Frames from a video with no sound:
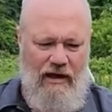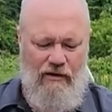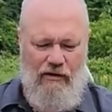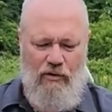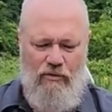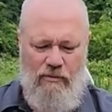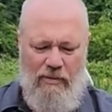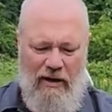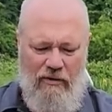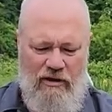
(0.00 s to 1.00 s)
how to load the
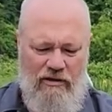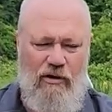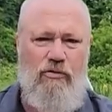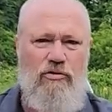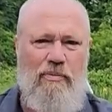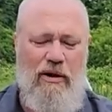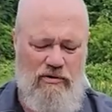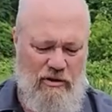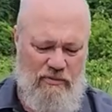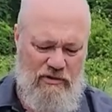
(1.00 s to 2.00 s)
pouch, load your
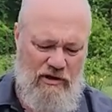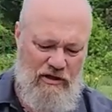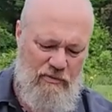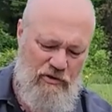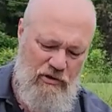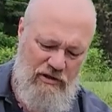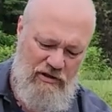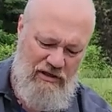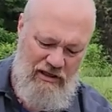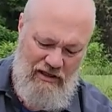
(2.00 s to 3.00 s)
pouch up and such, but you
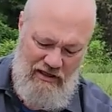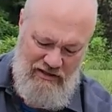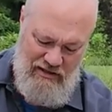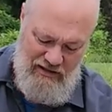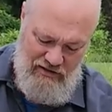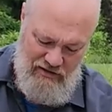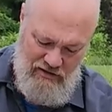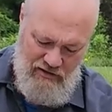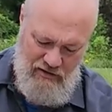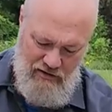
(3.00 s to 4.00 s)
can see that it
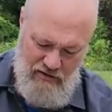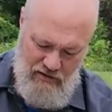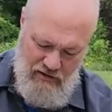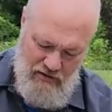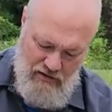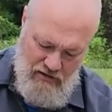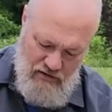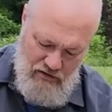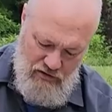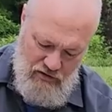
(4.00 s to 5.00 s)
sits
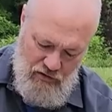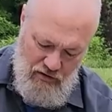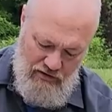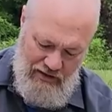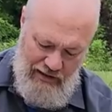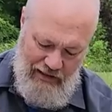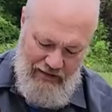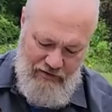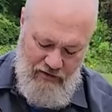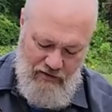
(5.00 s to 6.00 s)
just across that
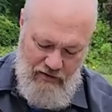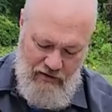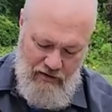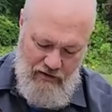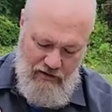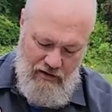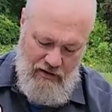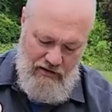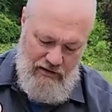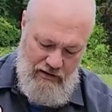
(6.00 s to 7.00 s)
leather
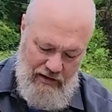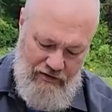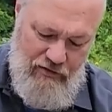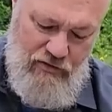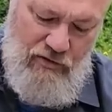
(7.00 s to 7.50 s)
and then the leather